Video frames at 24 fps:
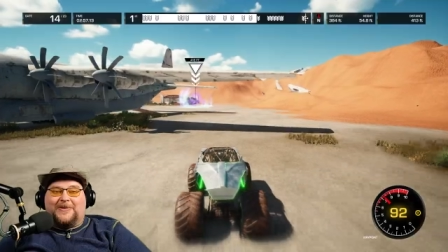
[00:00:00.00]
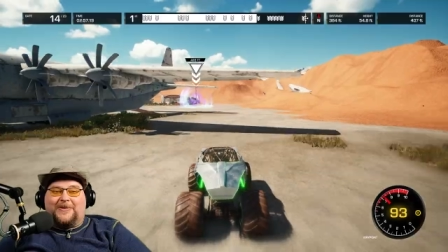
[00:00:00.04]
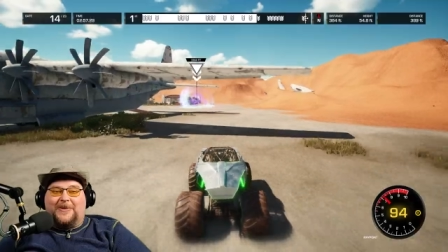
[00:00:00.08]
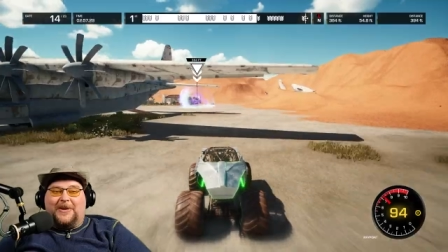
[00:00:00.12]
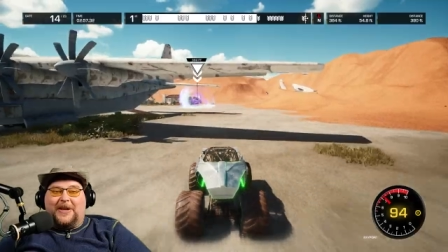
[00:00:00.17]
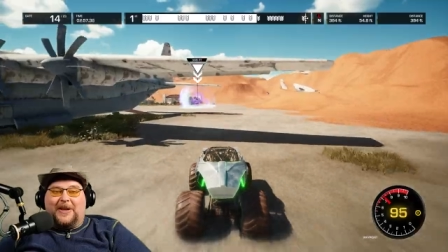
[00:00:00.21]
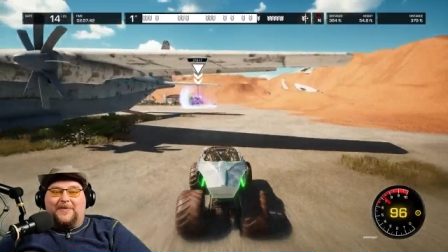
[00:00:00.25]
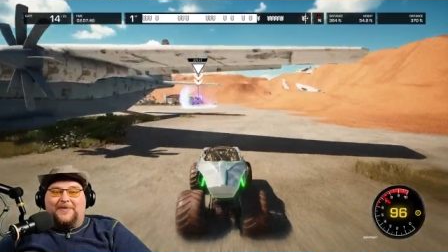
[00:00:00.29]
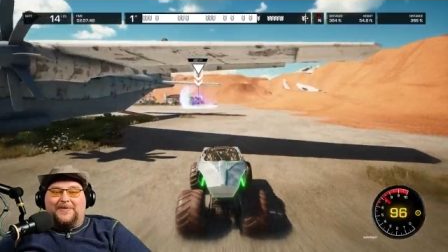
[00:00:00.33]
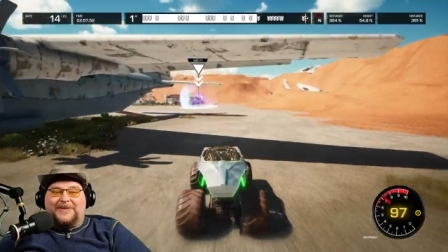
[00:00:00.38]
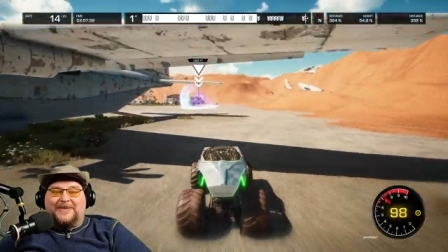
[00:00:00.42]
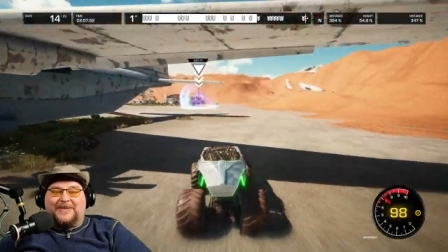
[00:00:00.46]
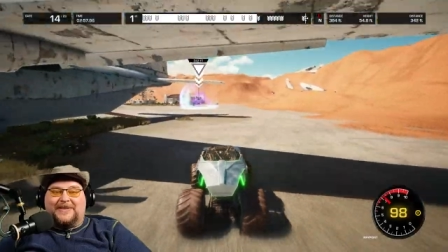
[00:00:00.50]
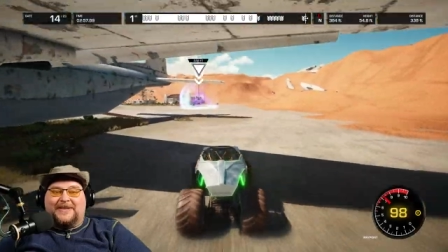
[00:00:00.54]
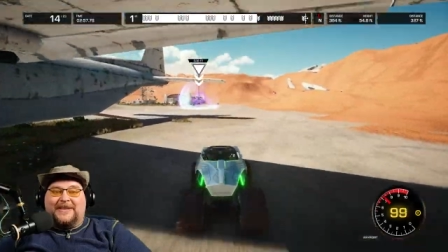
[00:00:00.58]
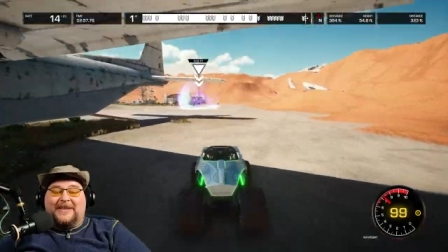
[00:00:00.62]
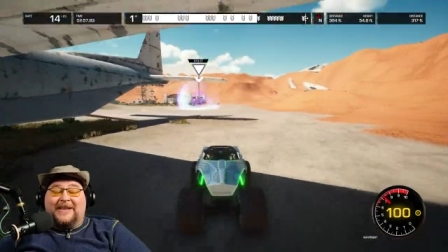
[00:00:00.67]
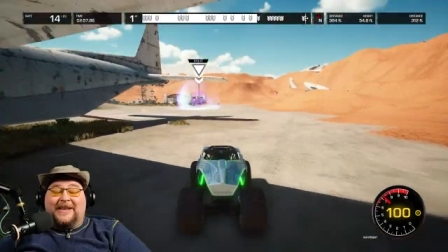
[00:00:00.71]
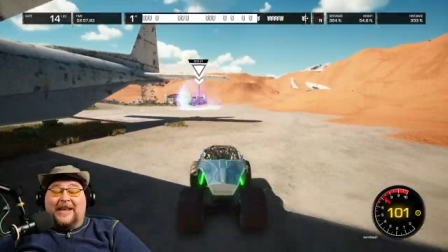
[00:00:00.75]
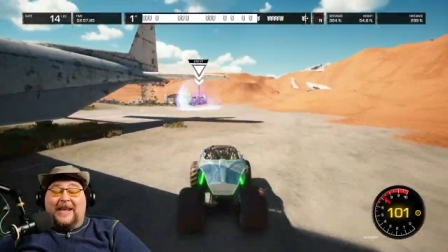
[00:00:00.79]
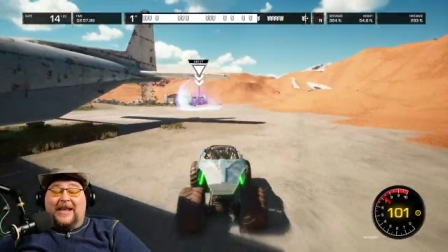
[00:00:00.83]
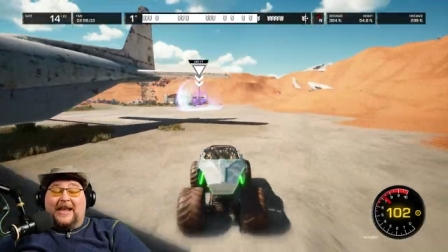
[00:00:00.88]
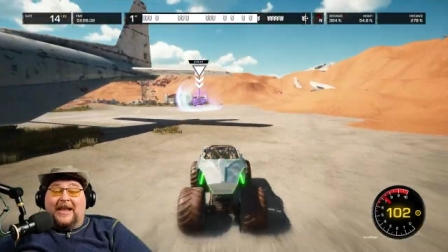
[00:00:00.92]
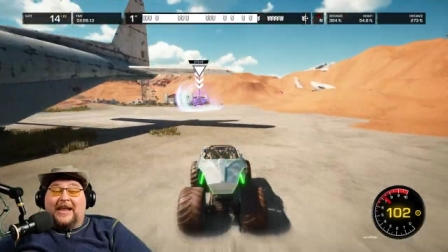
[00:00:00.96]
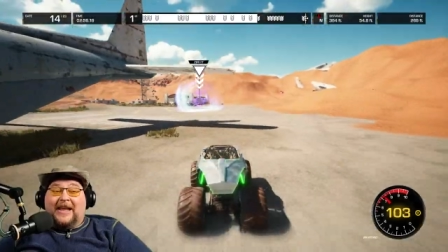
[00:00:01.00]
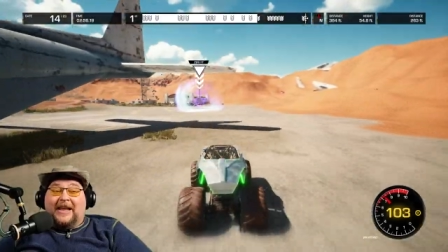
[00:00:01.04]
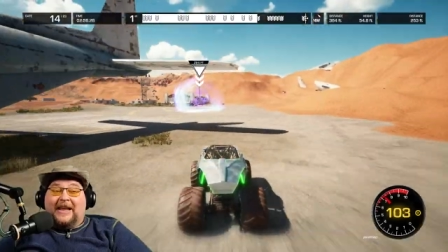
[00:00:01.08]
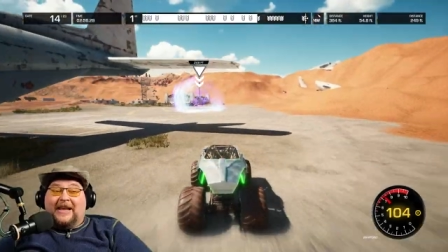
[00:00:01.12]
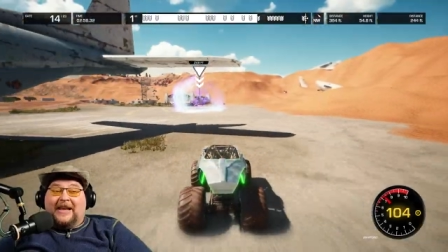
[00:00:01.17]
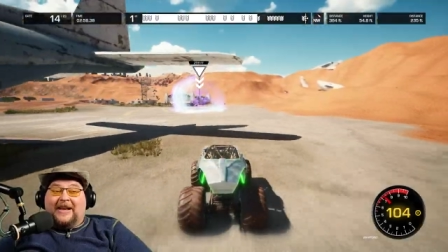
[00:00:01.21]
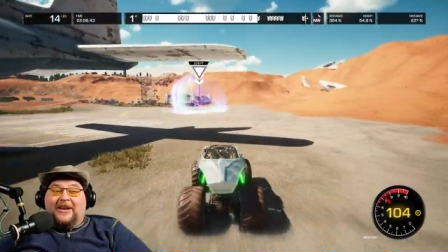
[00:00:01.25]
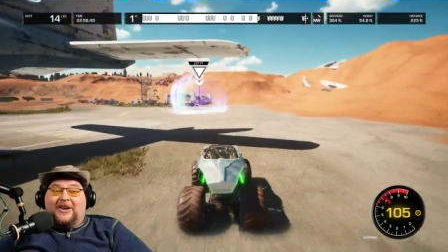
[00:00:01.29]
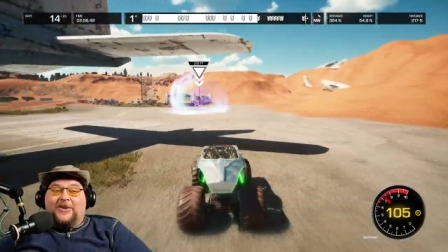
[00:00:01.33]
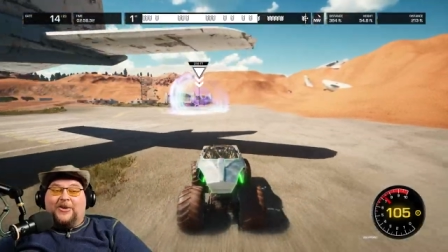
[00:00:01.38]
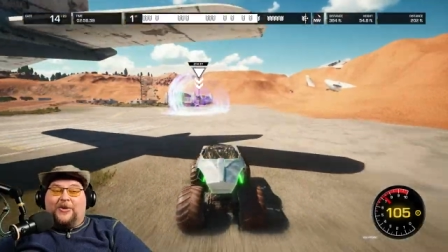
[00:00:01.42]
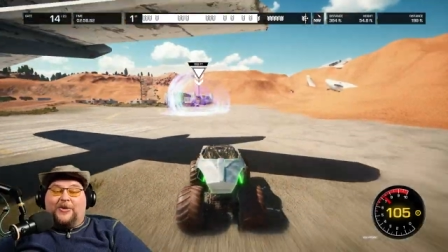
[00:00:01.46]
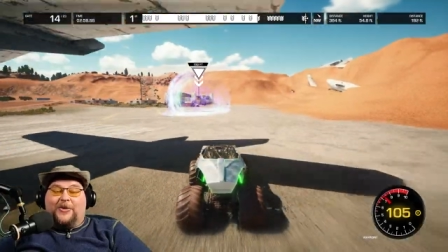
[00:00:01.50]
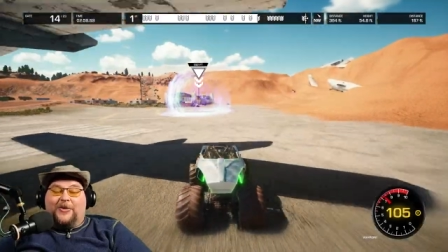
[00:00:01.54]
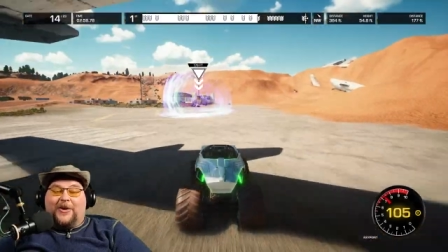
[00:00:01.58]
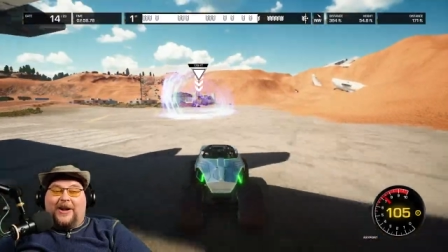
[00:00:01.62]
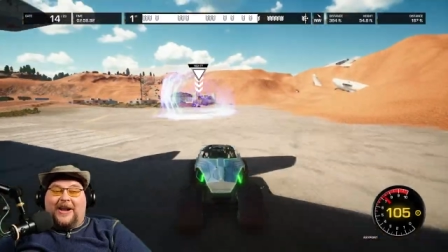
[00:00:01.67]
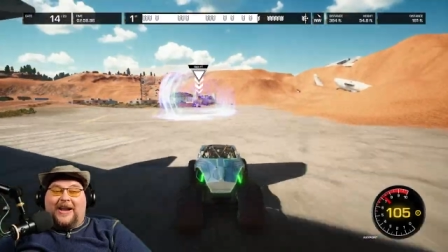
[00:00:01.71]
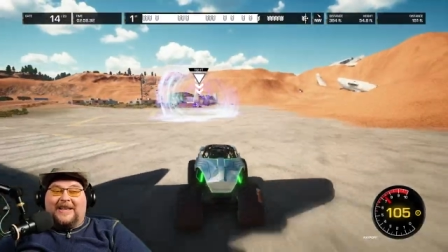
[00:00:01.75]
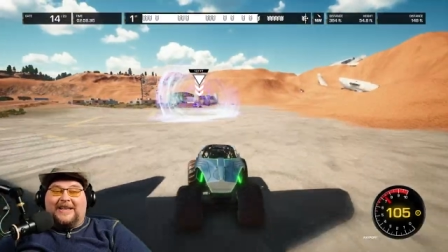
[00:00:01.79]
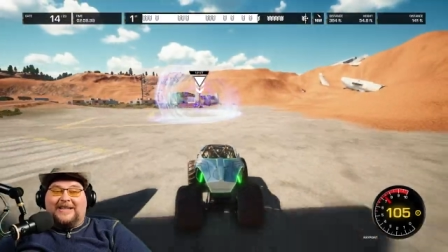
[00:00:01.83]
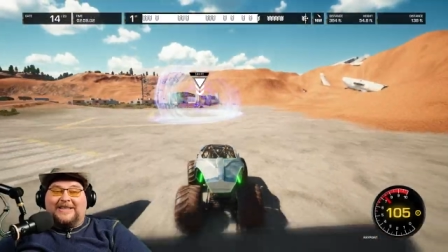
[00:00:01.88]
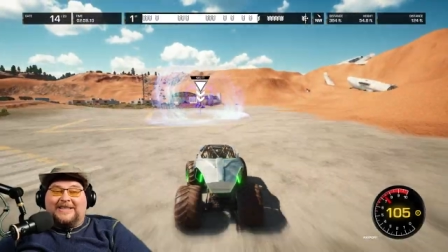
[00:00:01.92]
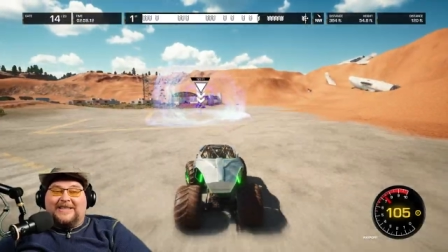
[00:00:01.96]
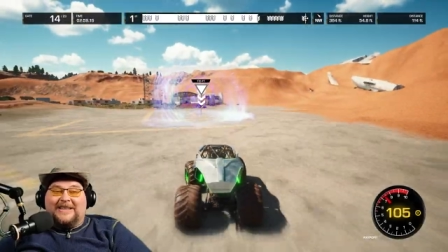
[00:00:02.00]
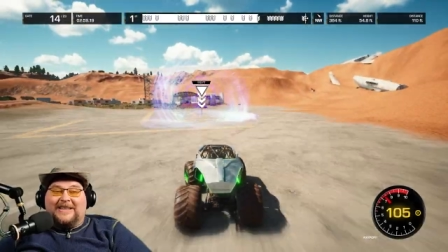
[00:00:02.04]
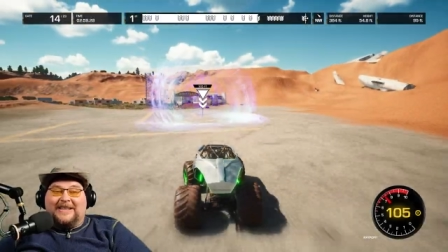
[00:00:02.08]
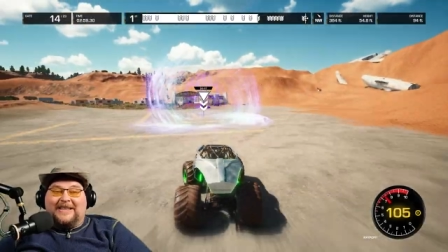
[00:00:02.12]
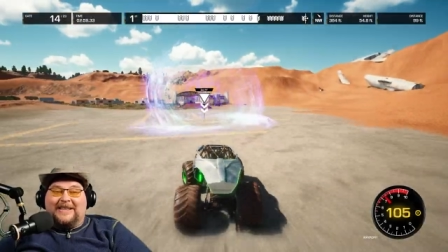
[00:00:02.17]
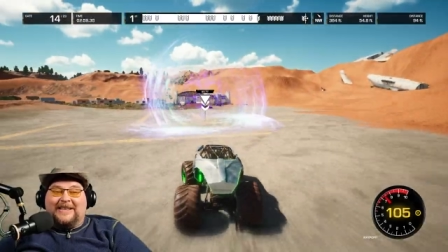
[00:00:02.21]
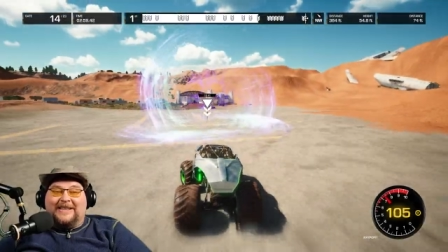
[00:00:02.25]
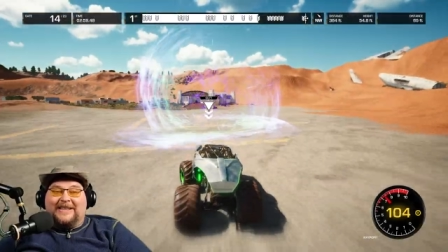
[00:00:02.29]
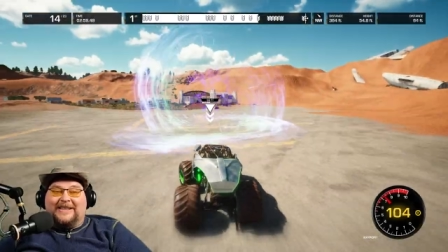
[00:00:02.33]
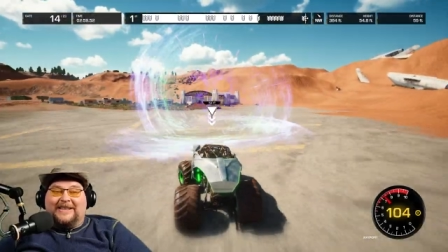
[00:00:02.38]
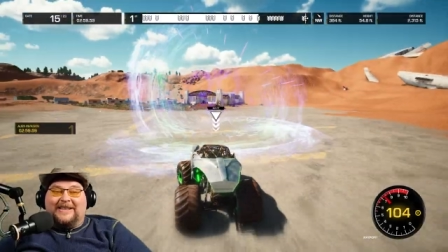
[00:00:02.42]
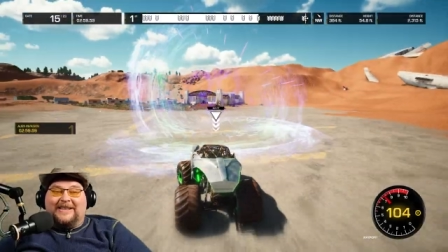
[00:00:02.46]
flips. Crazy.